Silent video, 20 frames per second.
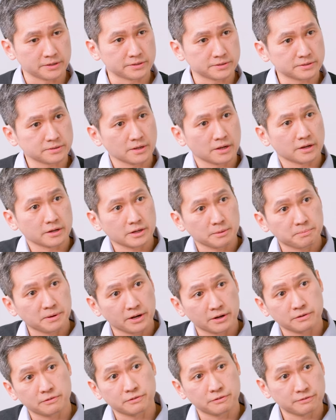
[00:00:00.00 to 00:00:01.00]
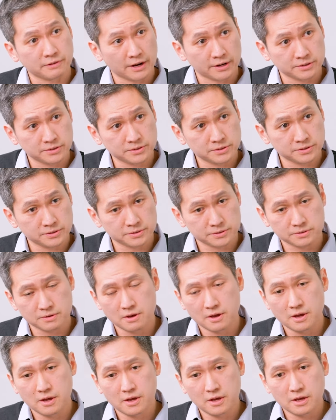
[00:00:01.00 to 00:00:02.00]
its competitive advantages.
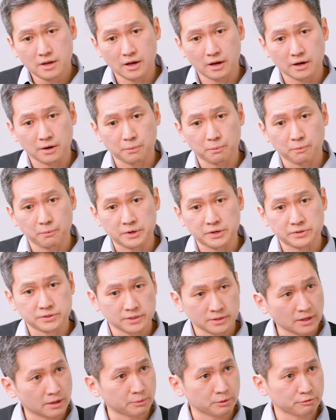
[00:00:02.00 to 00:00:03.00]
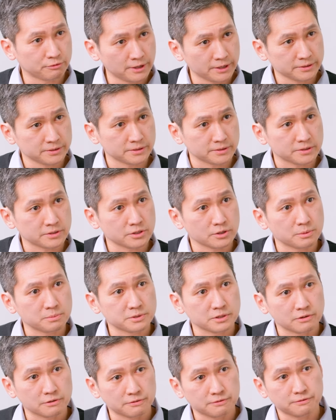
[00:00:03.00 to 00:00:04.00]
When you see that reflected in
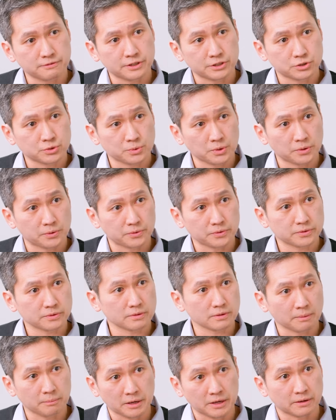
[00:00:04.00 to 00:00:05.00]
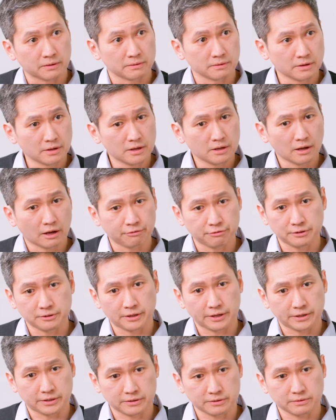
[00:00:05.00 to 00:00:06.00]
terms of its growth, I mean, I feel
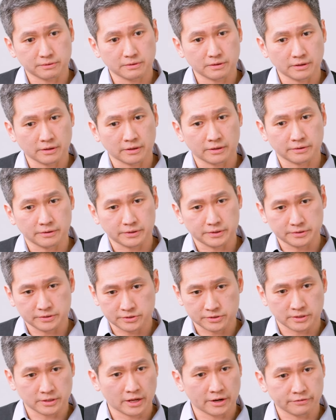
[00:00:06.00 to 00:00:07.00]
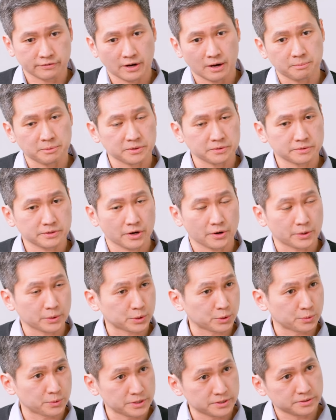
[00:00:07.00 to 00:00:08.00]
like there's a lot of common
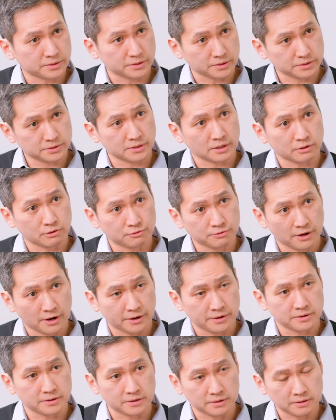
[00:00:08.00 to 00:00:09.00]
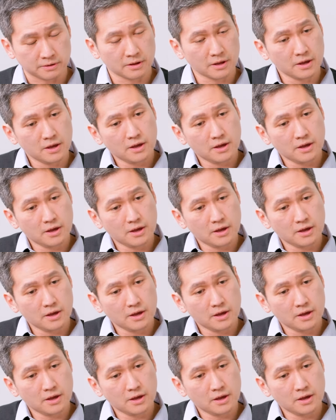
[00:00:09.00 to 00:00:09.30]
characteristics that you find in